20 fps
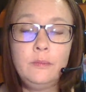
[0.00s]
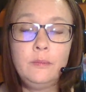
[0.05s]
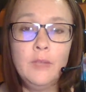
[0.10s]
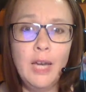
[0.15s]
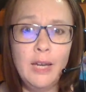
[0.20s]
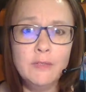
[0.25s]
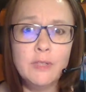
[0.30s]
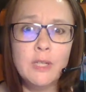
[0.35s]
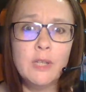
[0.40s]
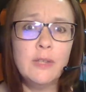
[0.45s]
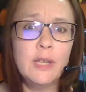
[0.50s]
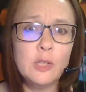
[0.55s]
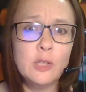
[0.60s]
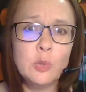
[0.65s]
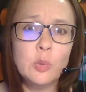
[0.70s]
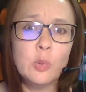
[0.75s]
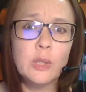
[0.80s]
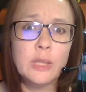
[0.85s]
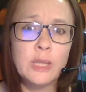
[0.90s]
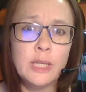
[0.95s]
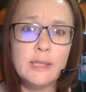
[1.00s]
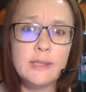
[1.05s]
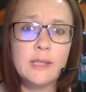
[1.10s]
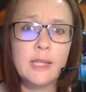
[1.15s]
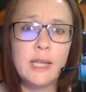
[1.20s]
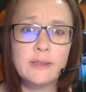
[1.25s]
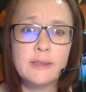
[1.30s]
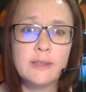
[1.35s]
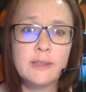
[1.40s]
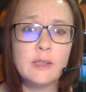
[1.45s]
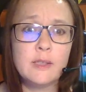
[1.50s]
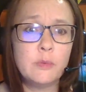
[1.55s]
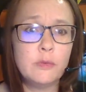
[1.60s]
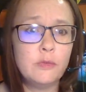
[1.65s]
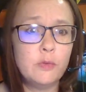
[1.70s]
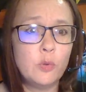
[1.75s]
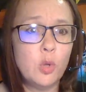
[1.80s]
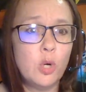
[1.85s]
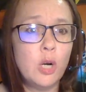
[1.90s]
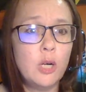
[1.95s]
I've done that to organize classes
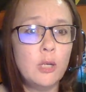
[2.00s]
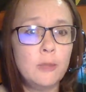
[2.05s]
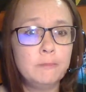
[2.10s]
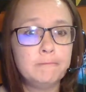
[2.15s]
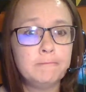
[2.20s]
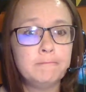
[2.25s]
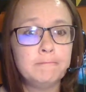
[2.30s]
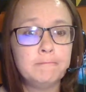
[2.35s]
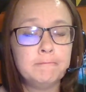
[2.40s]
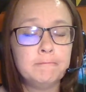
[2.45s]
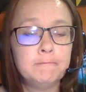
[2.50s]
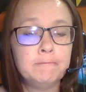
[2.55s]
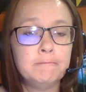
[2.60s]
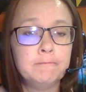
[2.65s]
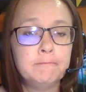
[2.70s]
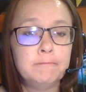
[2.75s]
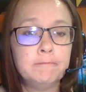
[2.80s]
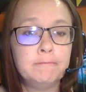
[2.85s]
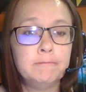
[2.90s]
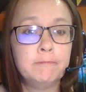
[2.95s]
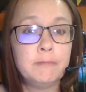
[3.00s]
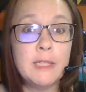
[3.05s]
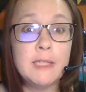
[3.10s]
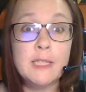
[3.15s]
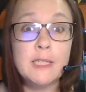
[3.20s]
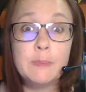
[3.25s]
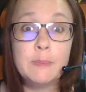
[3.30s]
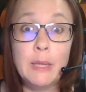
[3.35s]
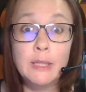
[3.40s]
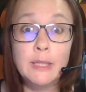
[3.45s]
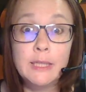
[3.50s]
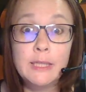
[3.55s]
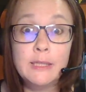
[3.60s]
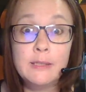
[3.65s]
before. Spelling